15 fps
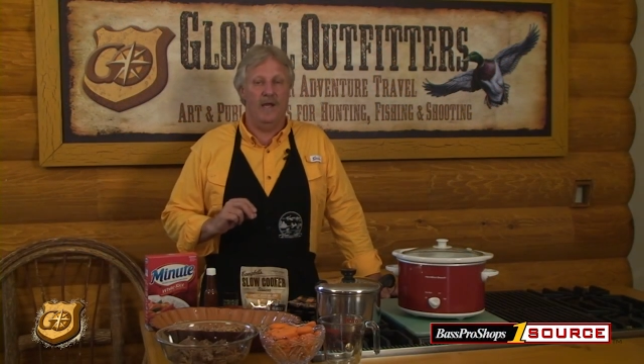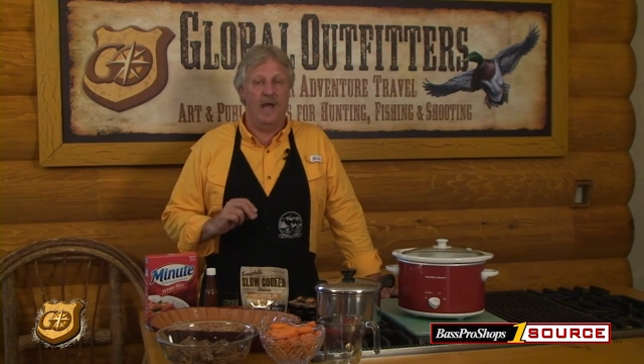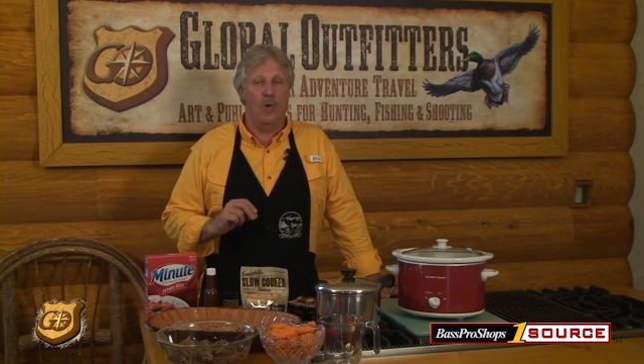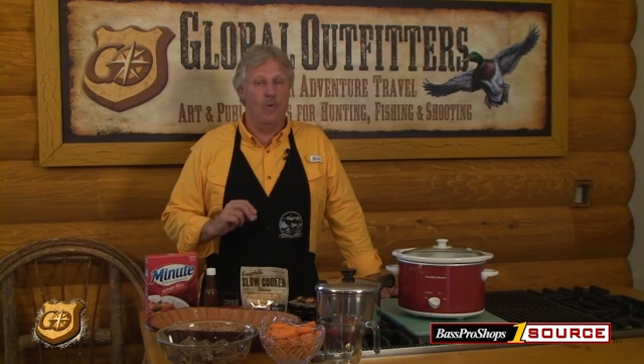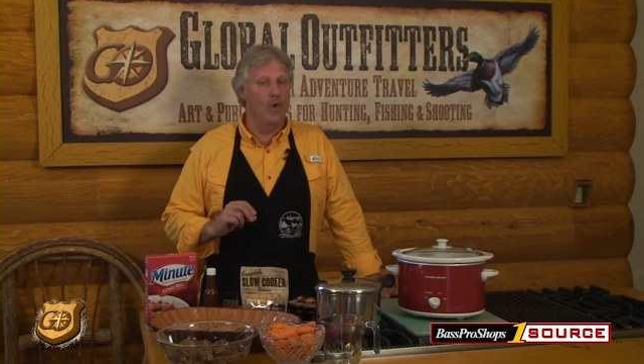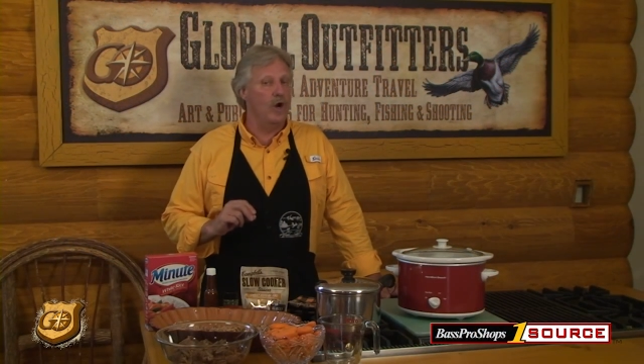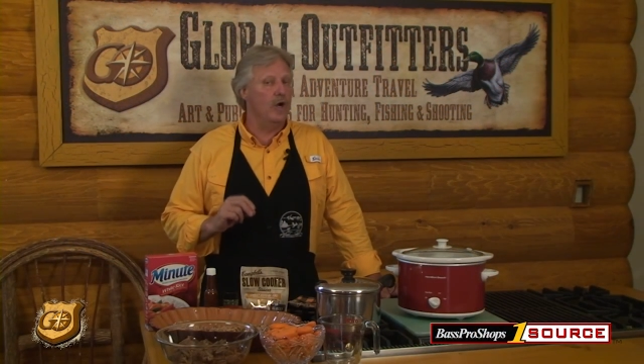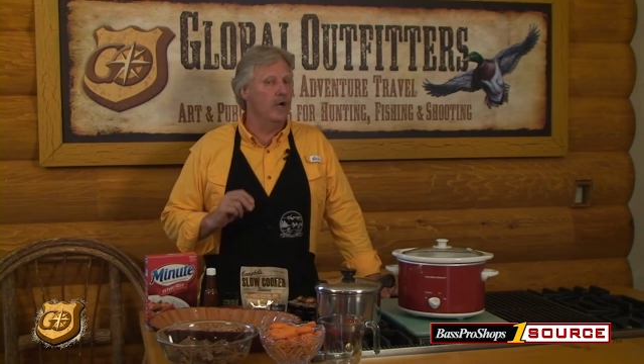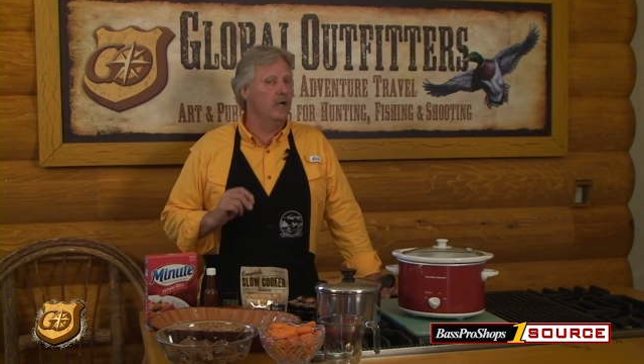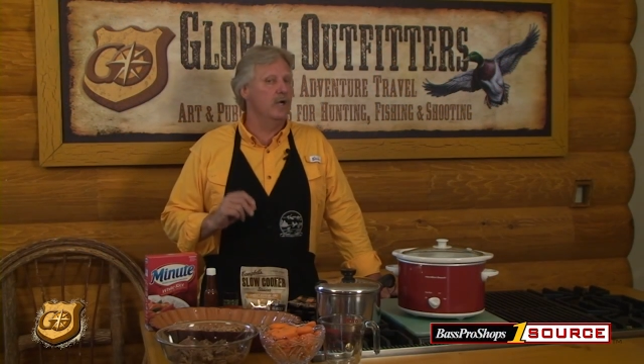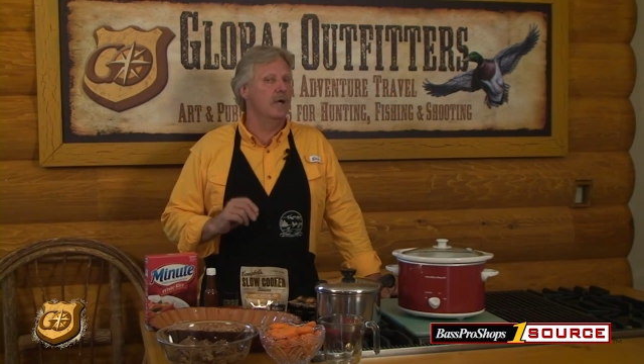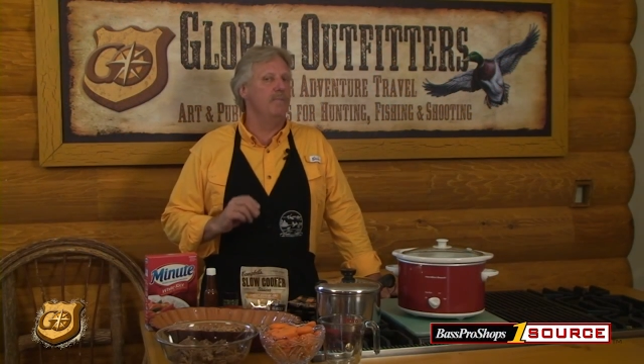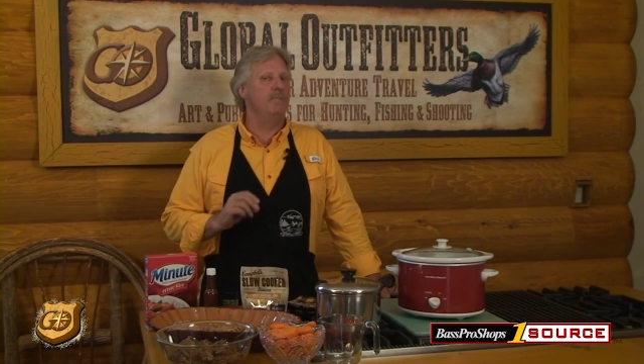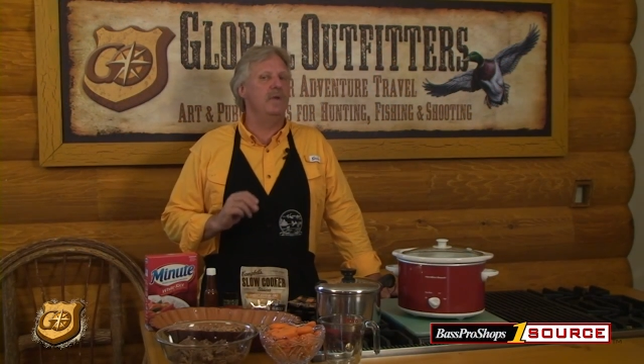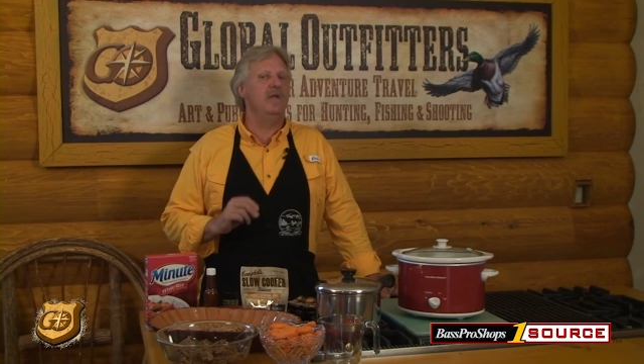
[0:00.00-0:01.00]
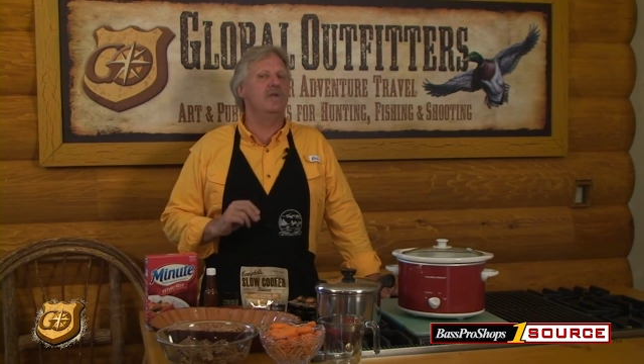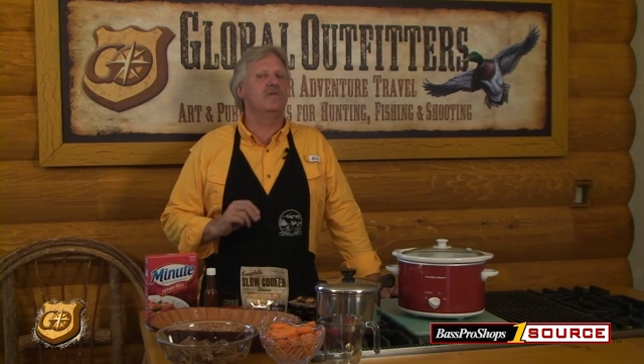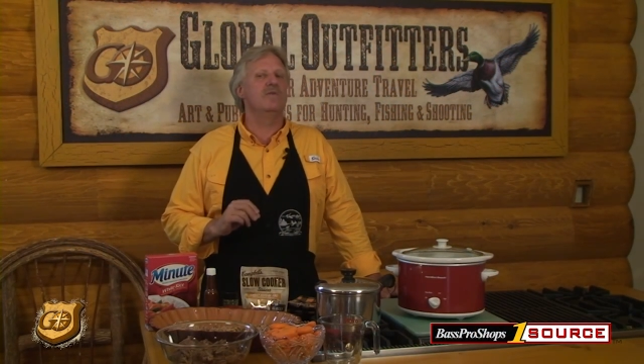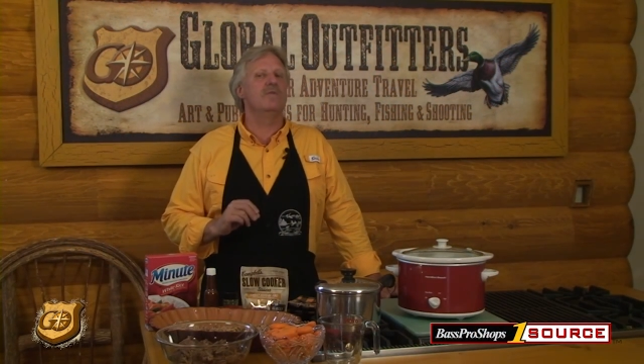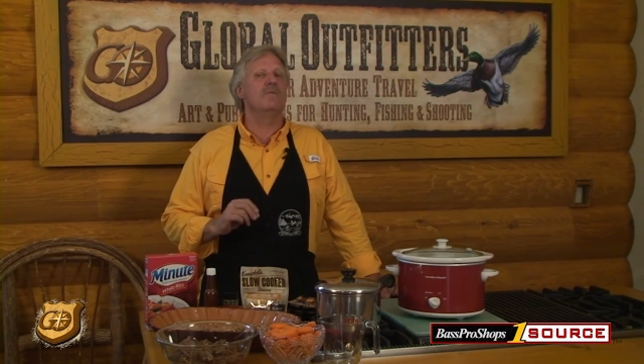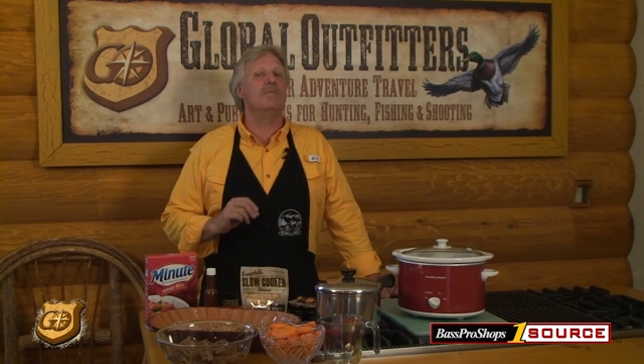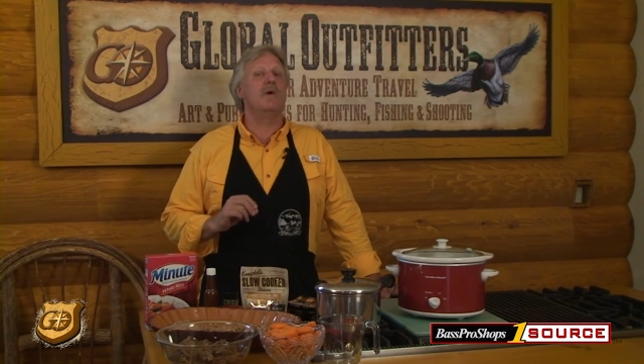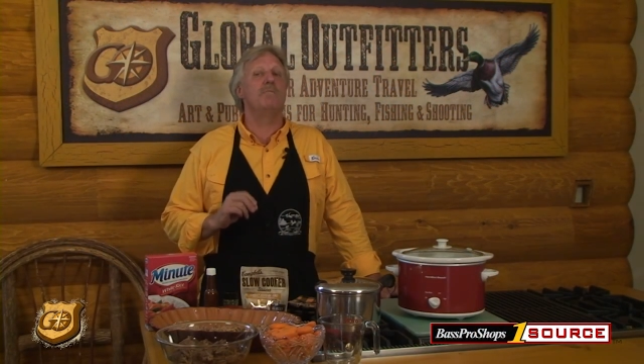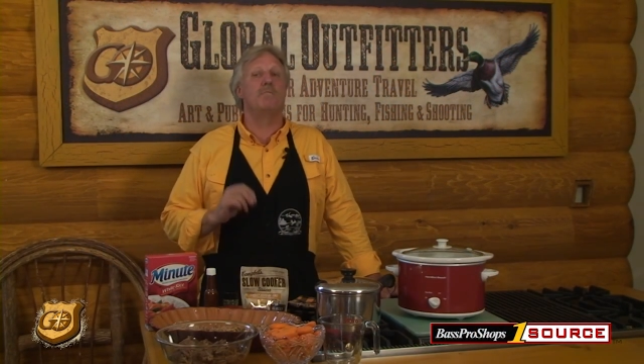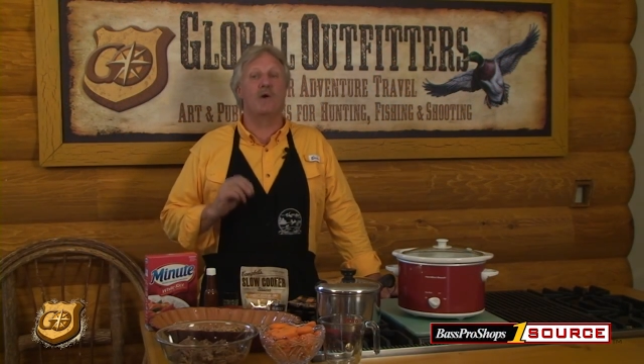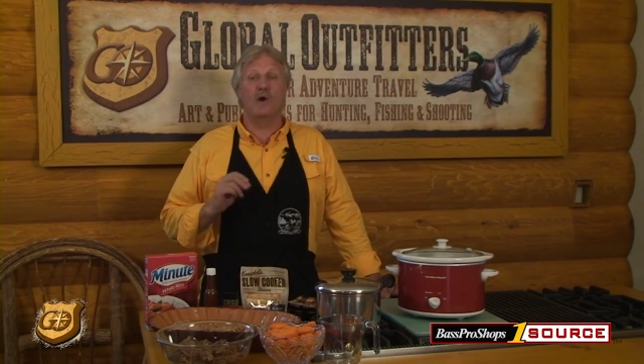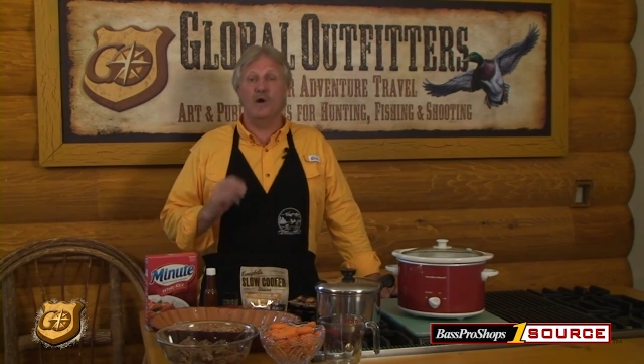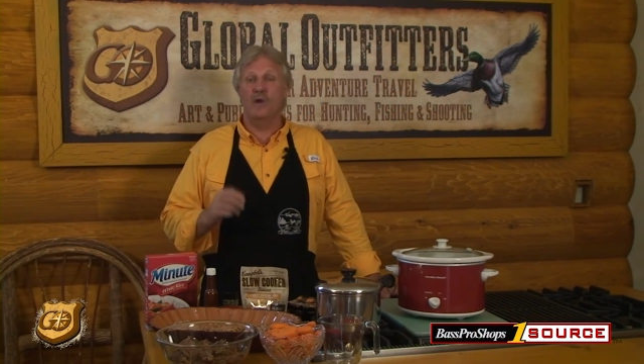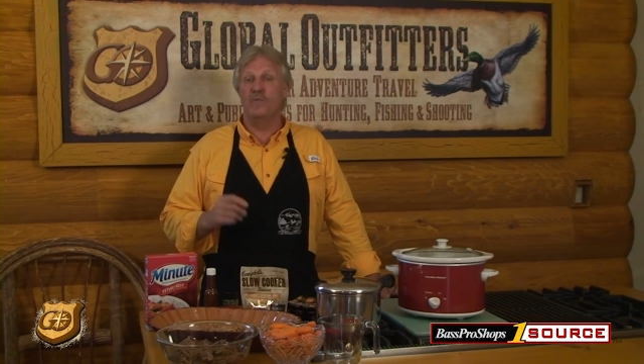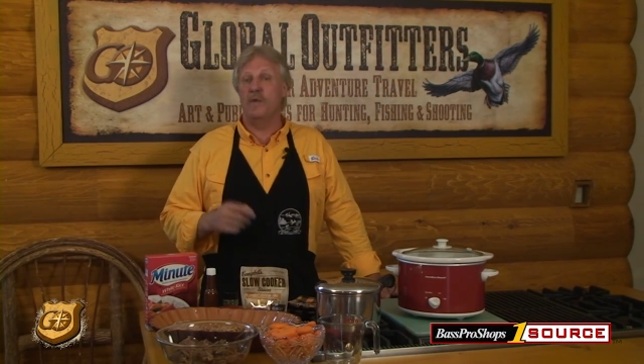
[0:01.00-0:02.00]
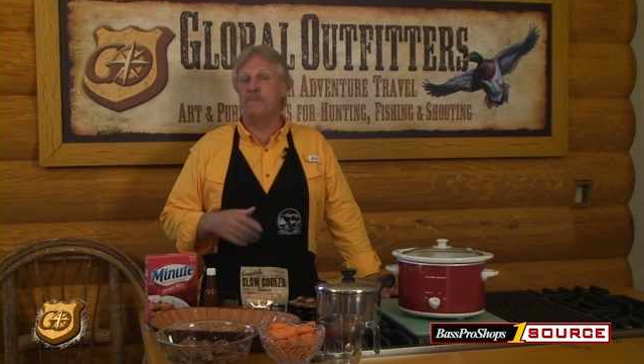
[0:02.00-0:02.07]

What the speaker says: and we're cooking a piece of the bird